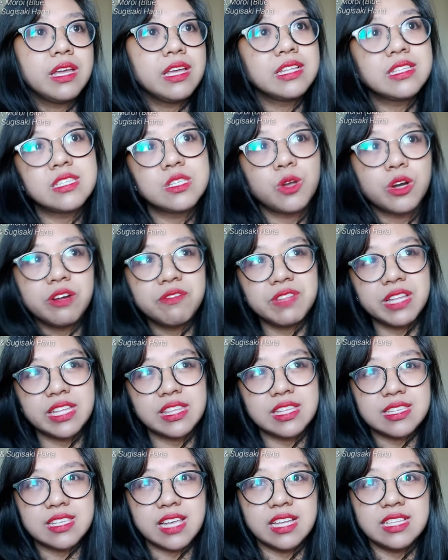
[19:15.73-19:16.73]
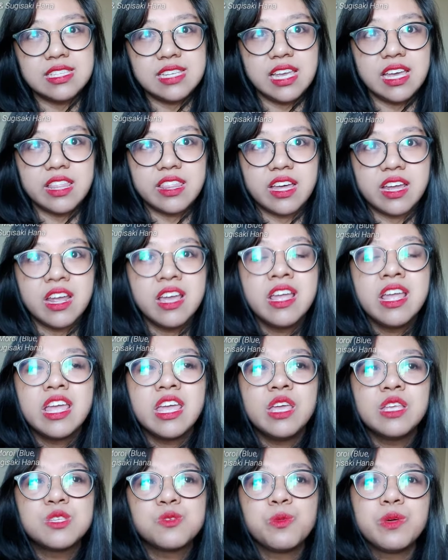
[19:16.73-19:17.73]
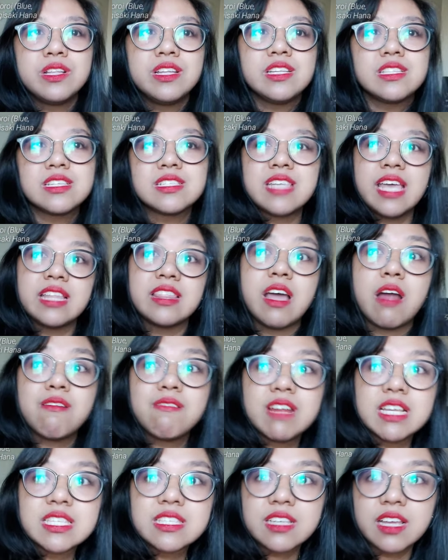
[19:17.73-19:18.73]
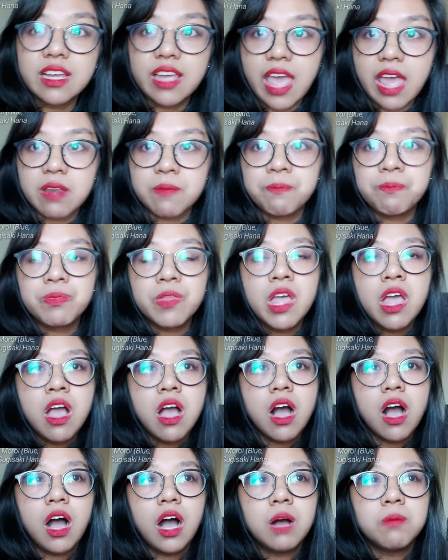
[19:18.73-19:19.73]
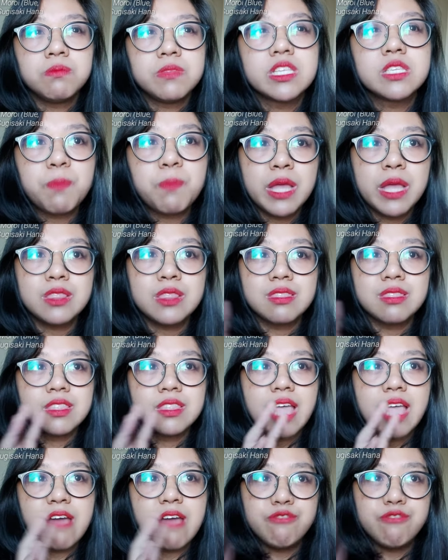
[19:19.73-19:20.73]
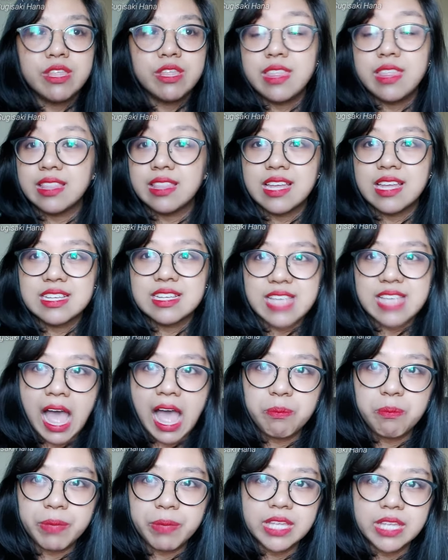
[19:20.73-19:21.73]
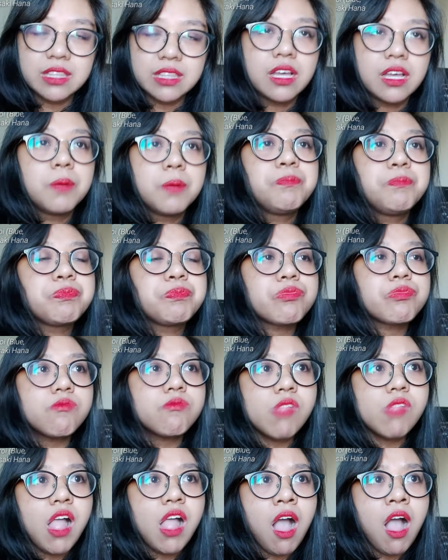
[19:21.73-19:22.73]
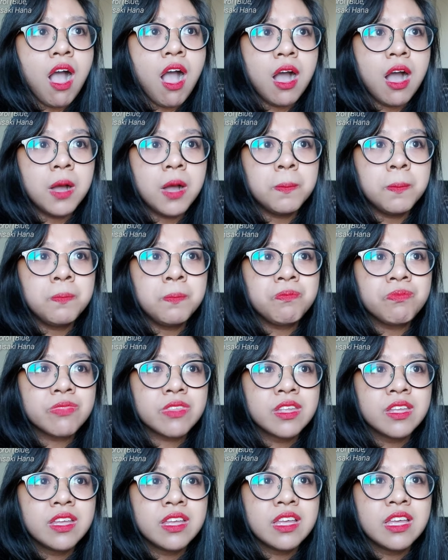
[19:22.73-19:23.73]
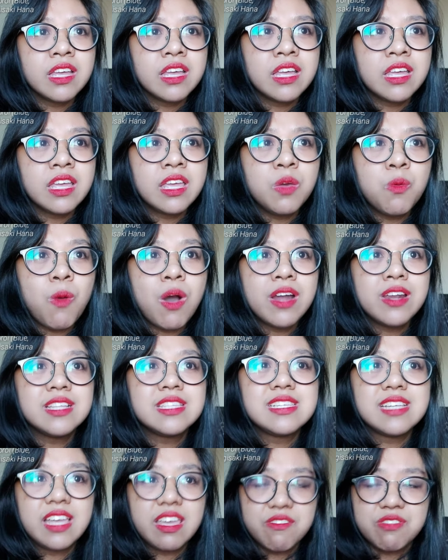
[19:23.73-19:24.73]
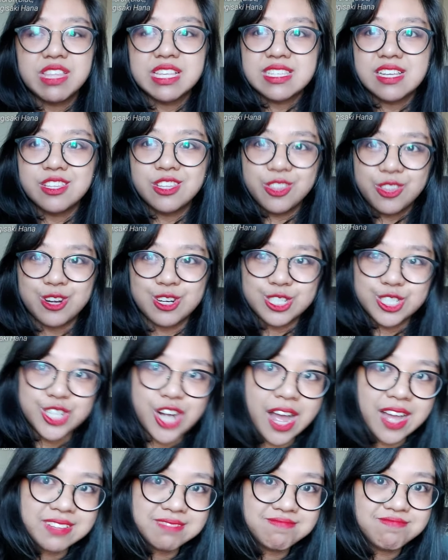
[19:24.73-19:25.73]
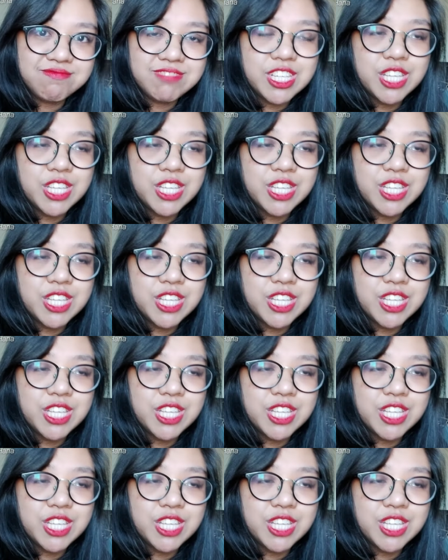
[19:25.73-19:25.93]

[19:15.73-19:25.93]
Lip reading: It's sort of like this idea that he's willing to take that risk again. Despite everything that has happened, he wanted to give this another shot.